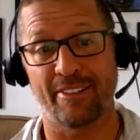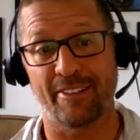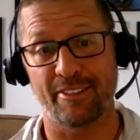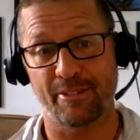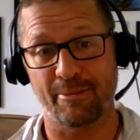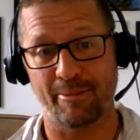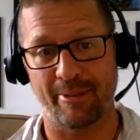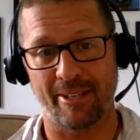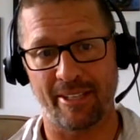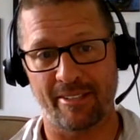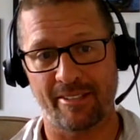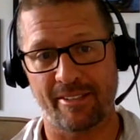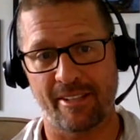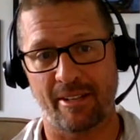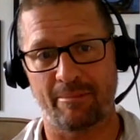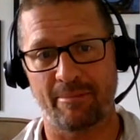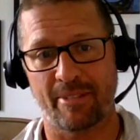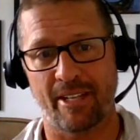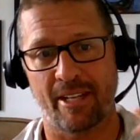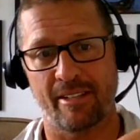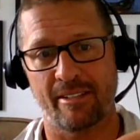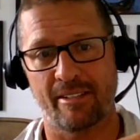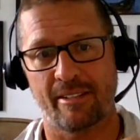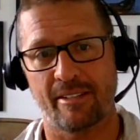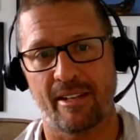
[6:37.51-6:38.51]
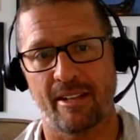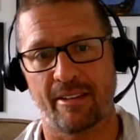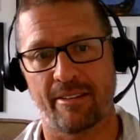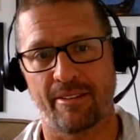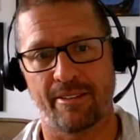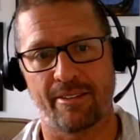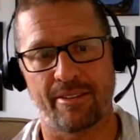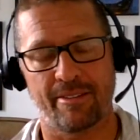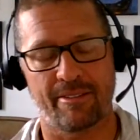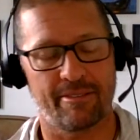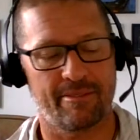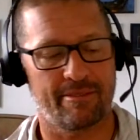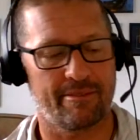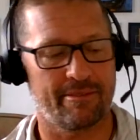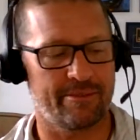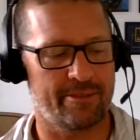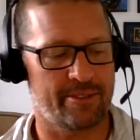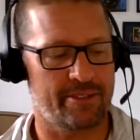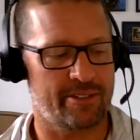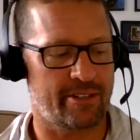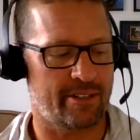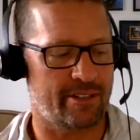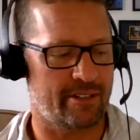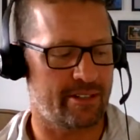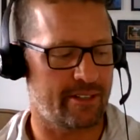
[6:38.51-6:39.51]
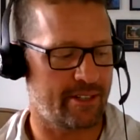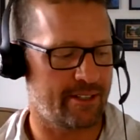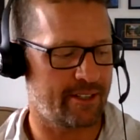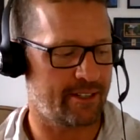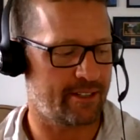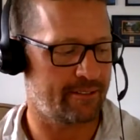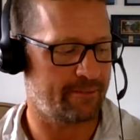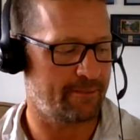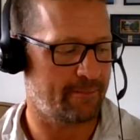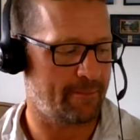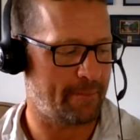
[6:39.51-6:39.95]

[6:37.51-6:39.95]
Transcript: as my stepdad's health was declining.